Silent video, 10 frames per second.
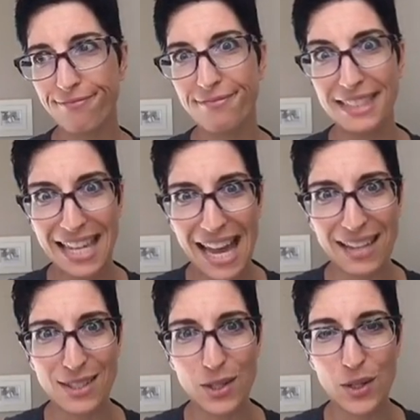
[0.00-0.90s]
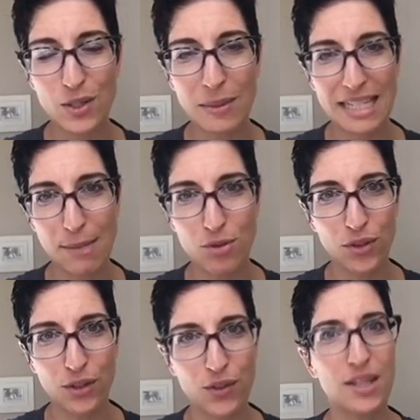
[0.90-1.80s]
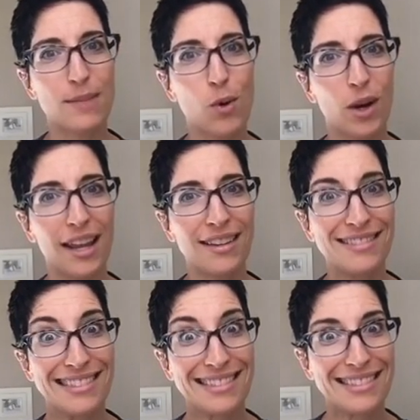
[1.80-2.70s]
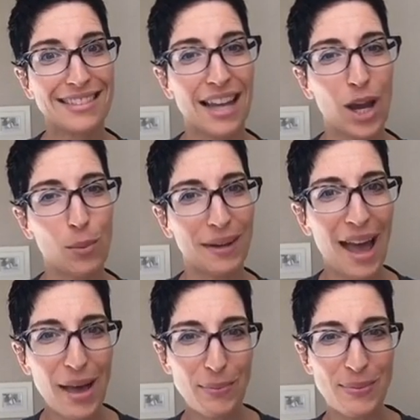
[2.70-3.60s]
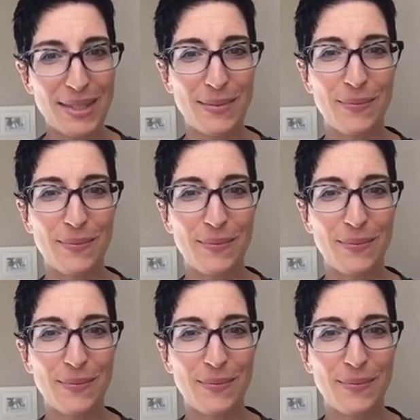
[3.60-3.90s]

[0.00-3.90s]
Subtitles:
Yeah, so those are my tips for you for this morning. I hope it helps.